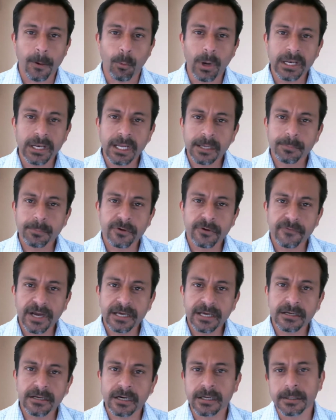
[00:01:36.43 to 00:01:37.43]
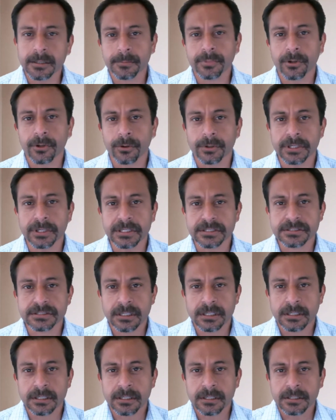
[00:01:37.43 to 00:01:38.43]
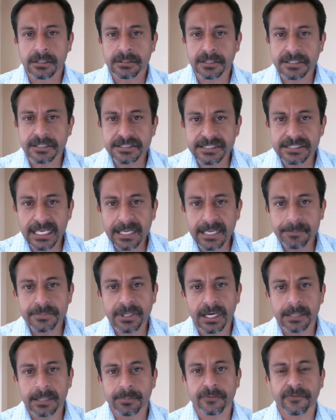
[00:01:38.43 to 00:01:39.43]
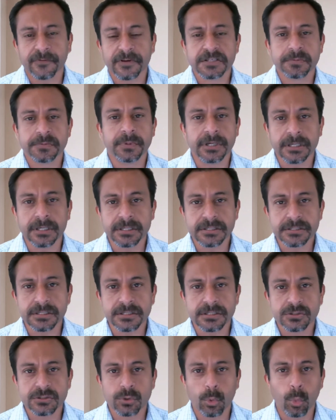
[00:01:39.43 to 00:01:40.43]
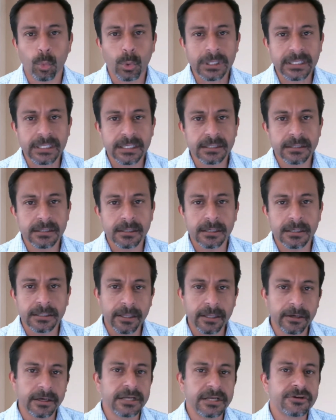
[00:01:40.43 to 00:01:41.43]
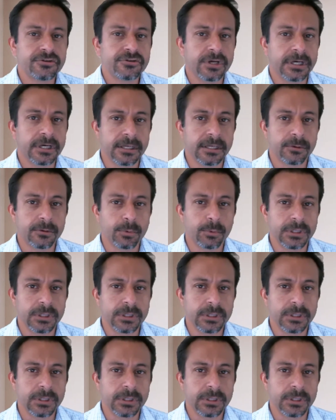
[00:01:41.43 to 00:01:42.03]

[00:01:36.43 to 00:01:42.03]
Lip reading: Why not provide our employees the same type of experiences within their intranet,